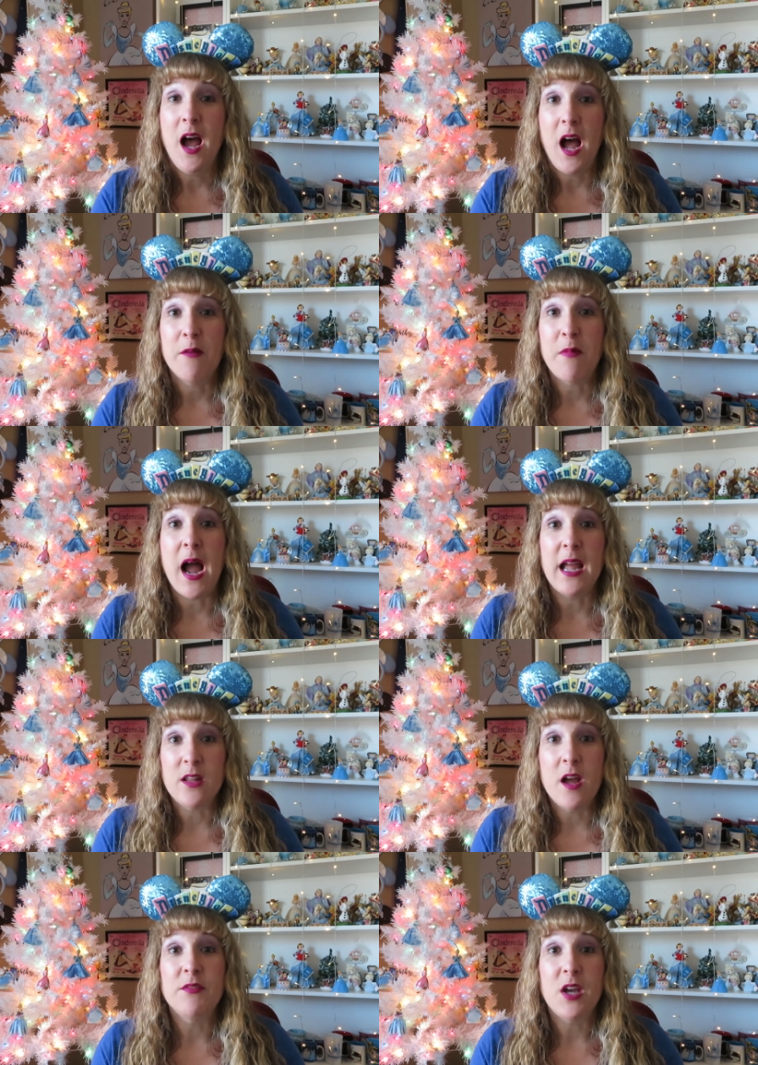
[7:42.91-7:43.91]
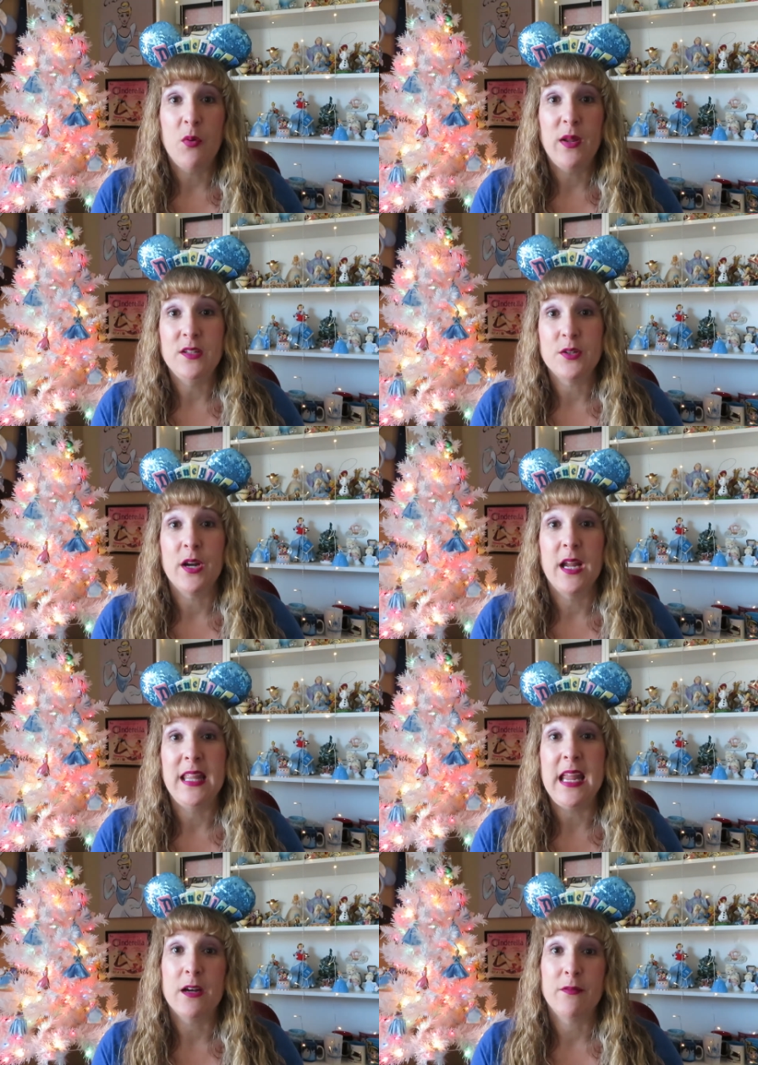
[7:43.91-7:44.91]
Um, I love going during
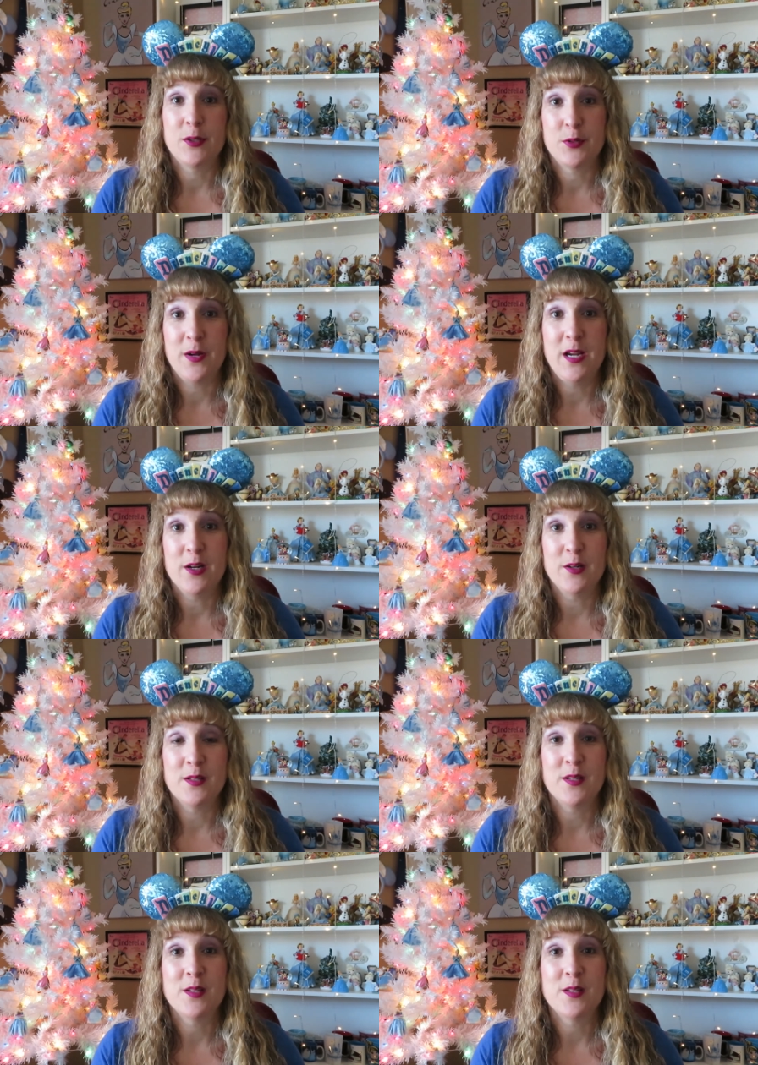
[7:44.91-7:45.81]
the anniversary years,